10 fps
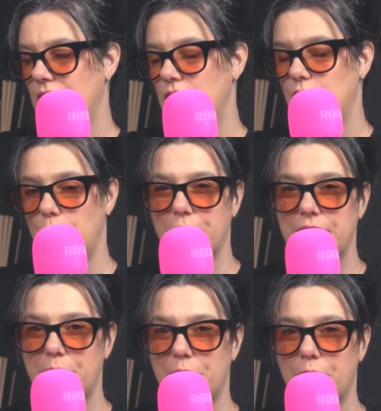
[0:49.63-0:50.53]
Super
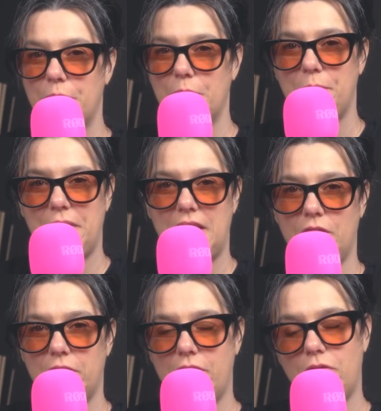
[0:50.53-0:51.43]
simple
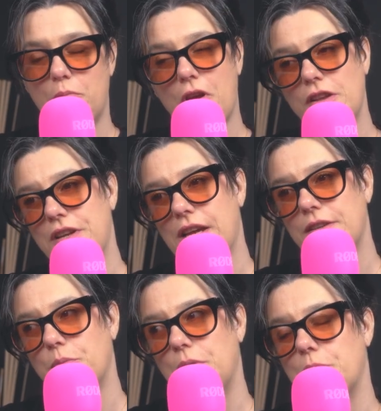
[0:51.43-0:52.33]
beginner level
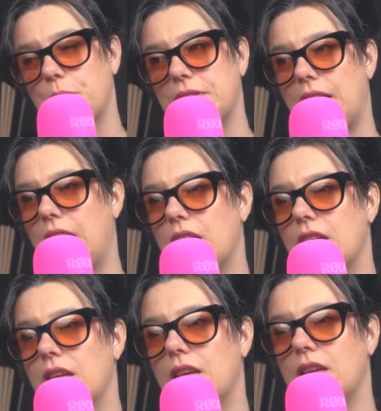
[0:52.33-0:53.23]
project, which was like
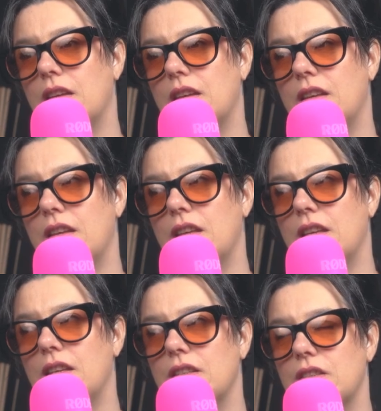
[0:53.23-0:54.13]

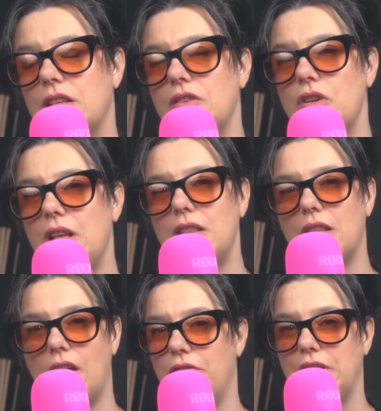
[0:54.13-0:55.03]
such a
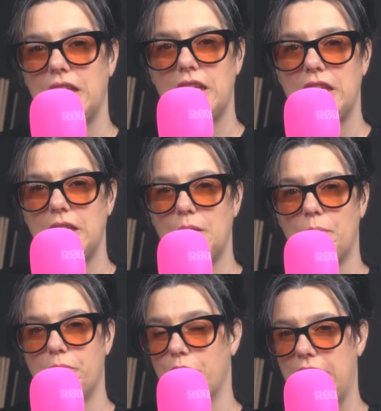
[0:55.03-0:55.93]
lovely
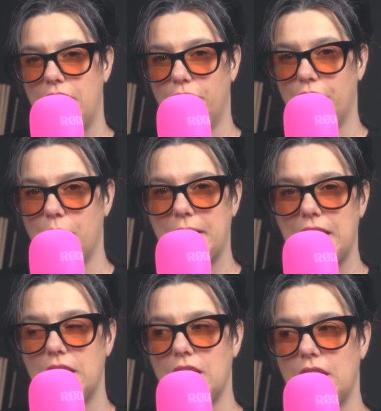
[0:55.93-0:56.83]
break for
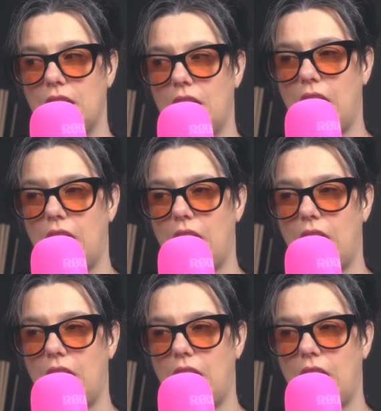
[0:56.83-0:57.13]
me.